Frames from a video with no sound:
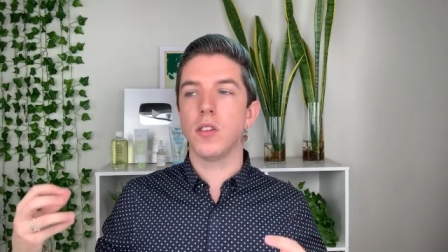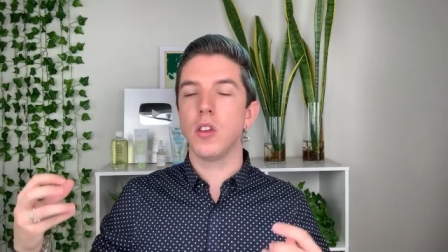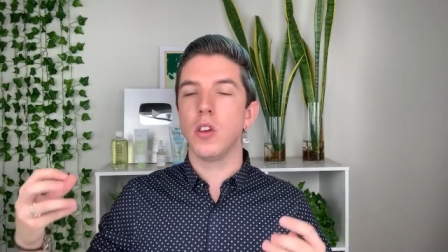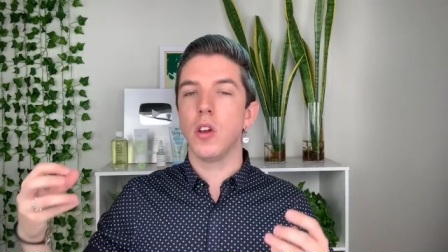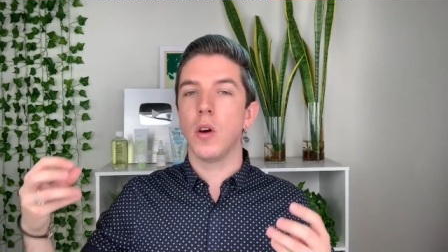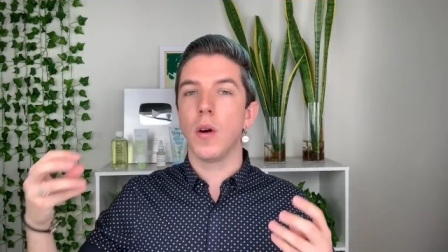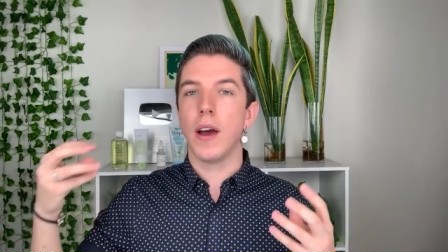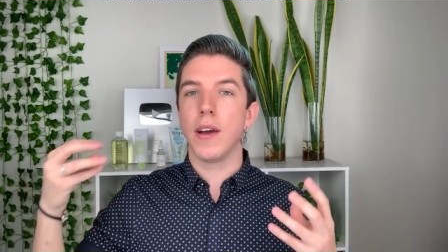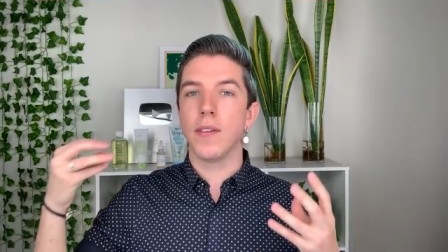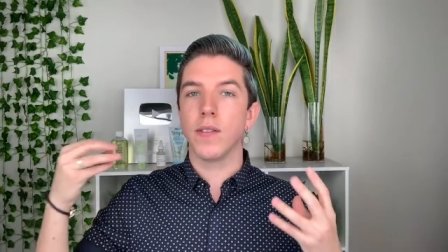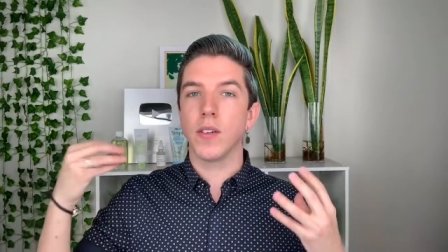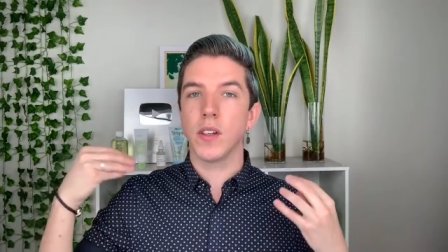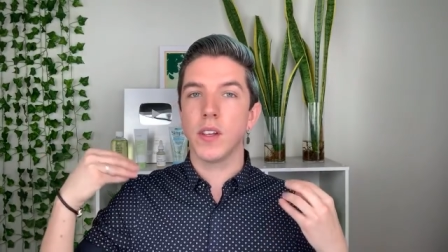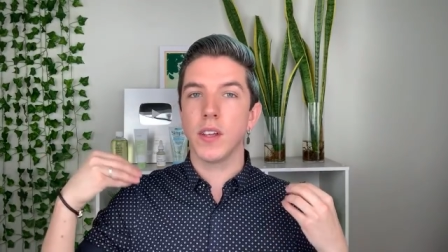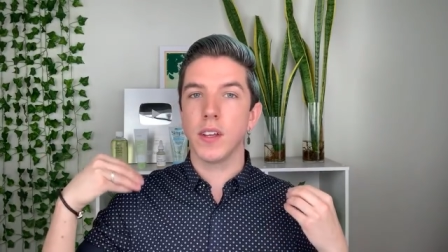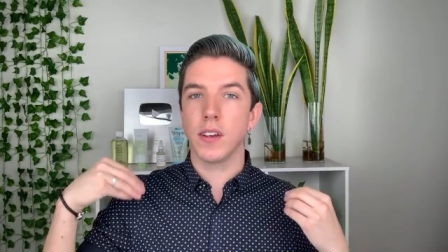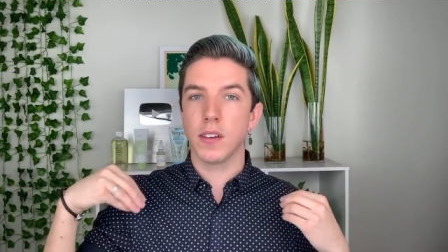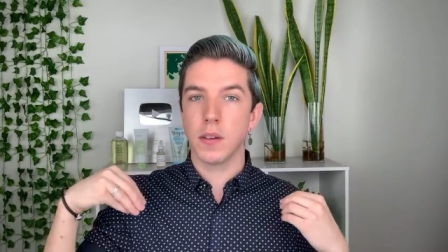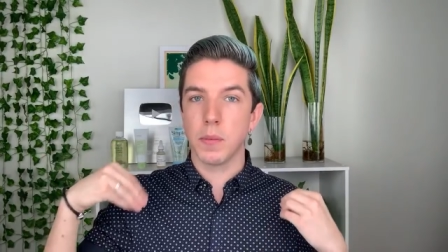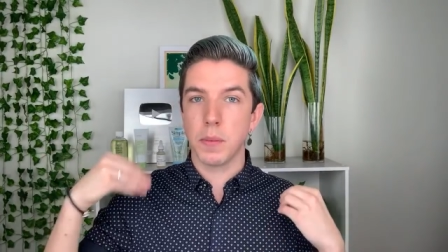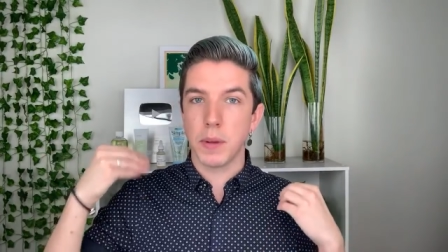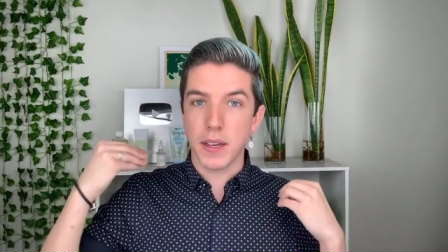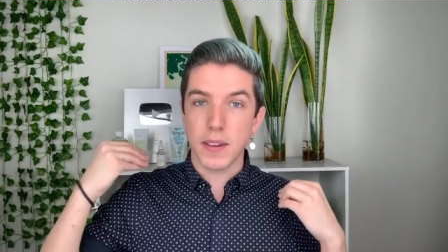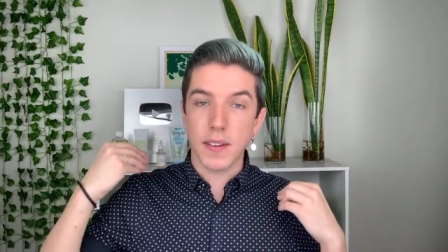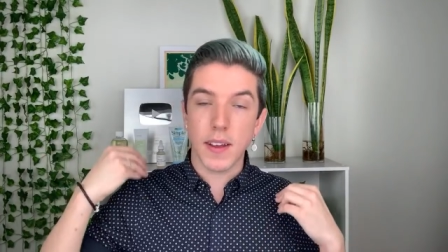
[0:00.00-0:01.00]
you know, everything
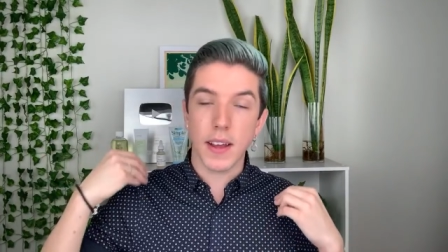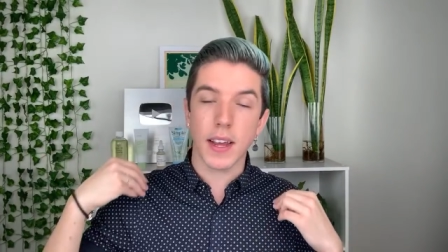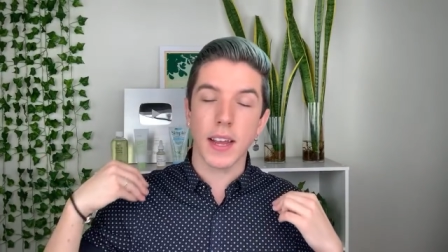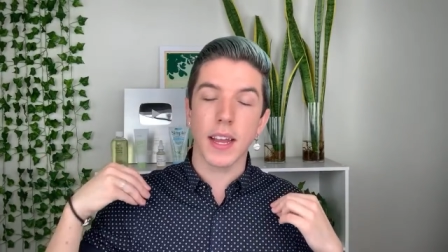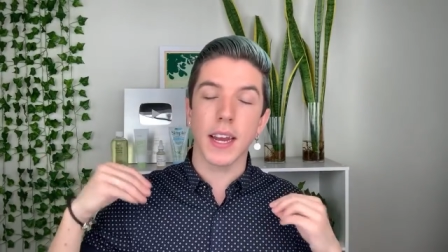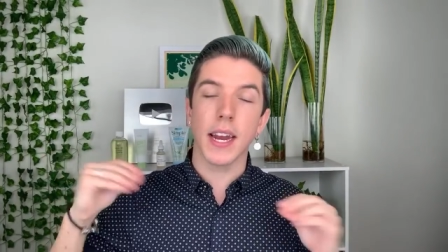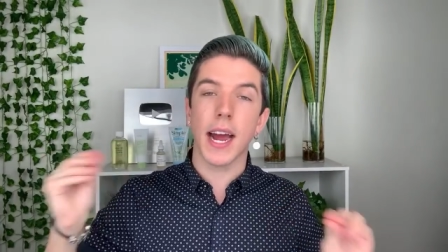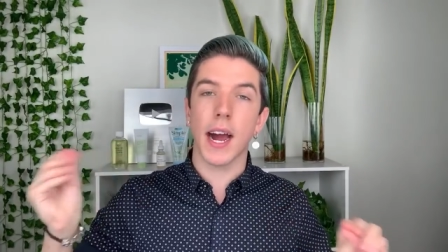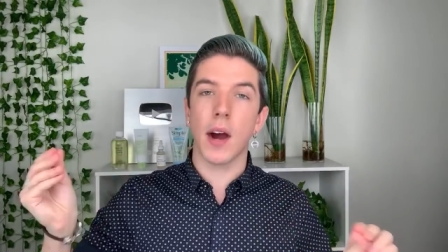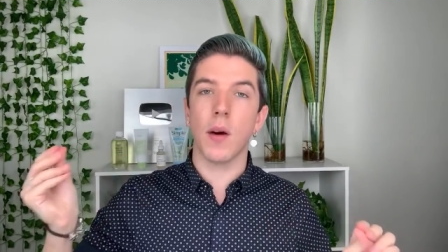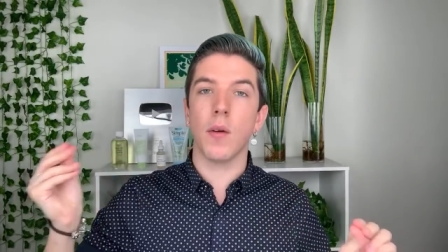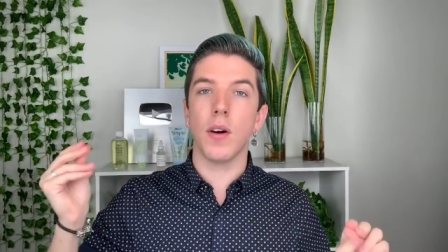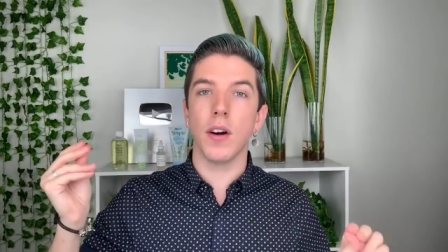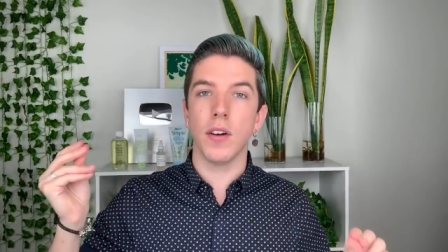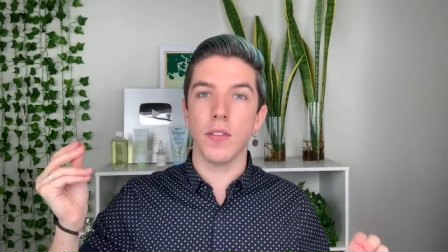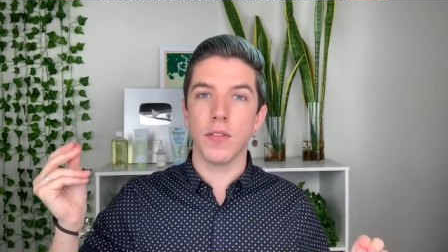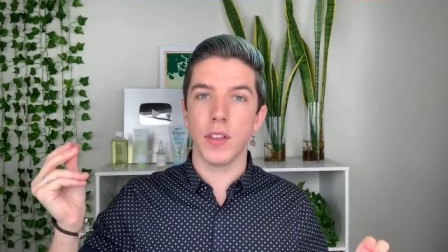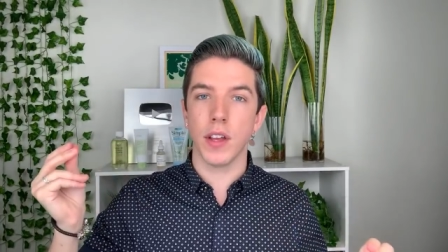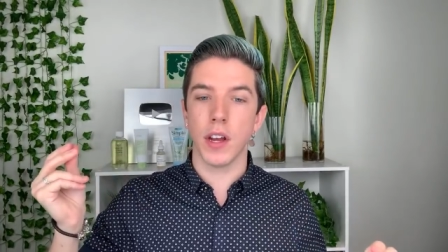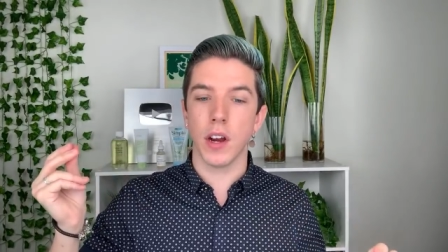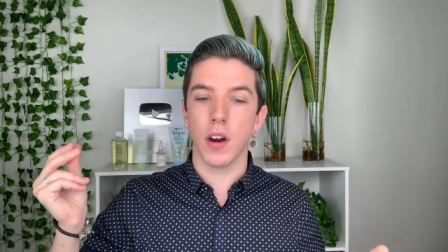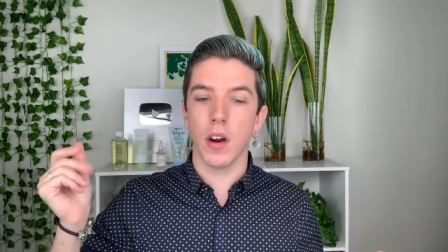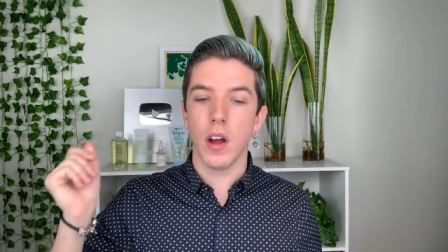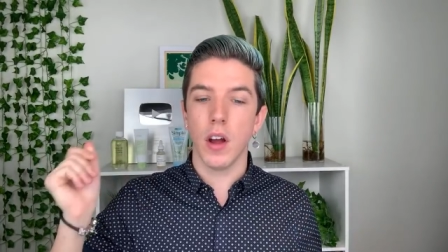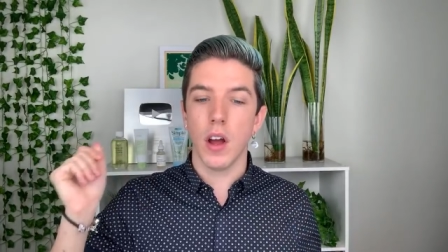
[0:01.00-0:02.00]
to be taken out of
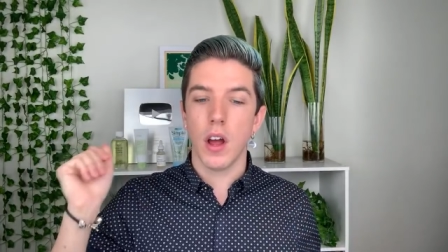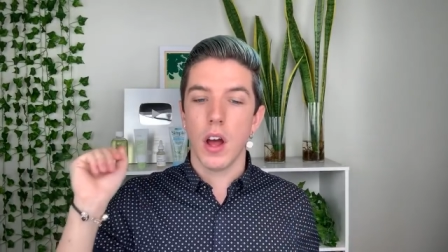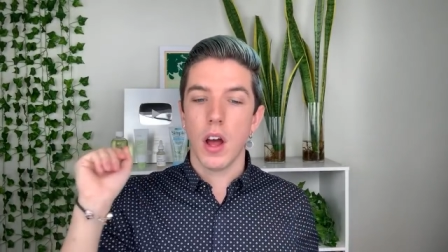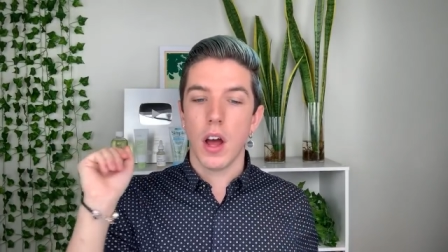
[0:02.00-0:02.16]
their